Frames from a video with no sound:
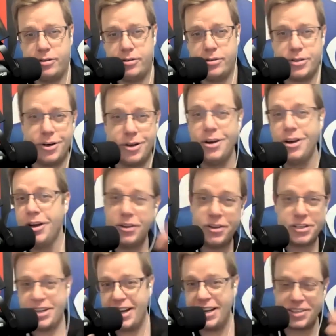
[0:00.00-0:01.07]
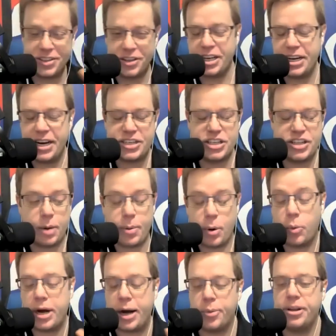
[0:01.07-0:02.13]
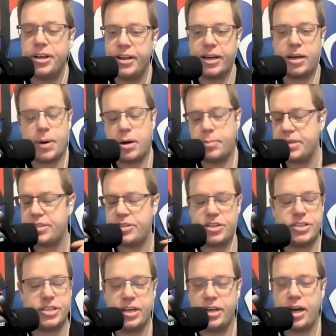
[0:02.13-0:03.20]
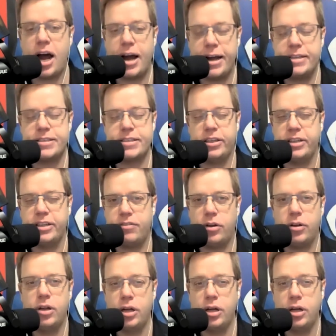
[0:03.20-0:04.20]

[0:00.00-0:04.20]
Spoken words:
So there's a nice little connection there. But what I really like about him is just a high-end skill level.